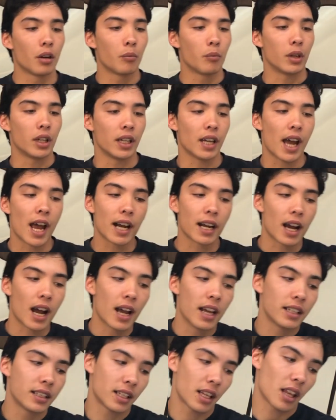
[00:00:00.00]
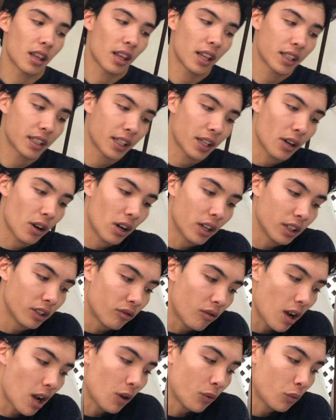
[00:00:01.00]
But yeah guys, let's get on to
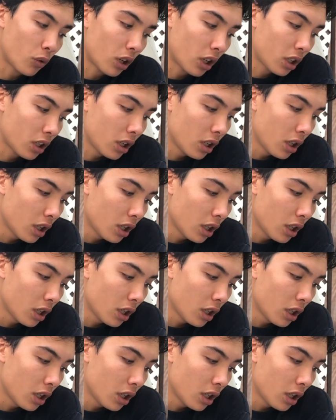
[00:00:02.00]
Groundwork.